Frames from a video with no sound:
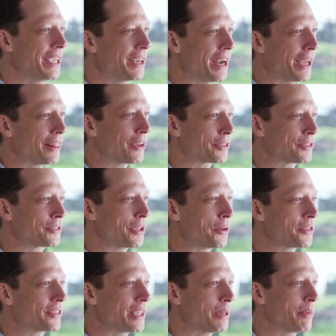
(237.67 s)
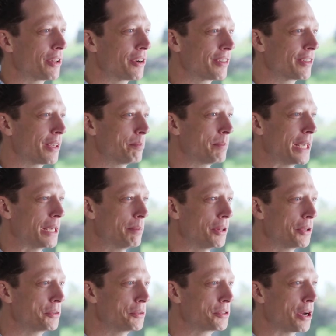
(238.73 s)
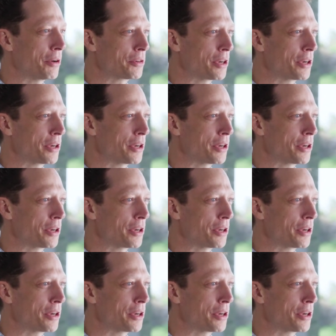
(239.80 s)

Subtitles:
He and I look so similar that people who